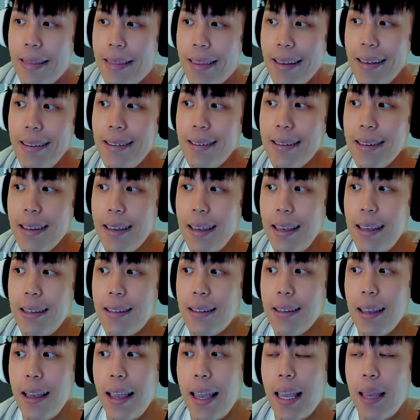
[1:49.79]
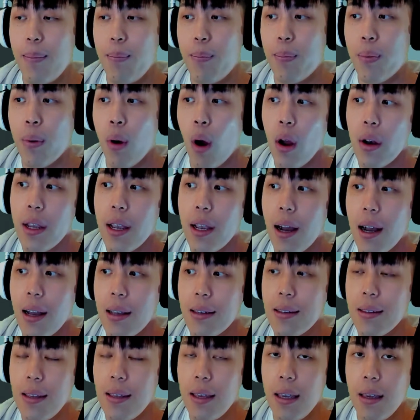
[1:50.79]
This is a
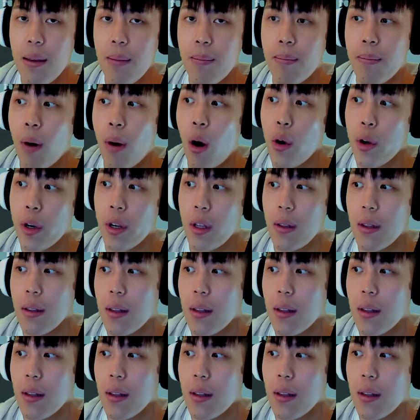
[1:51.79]
broadcasting model.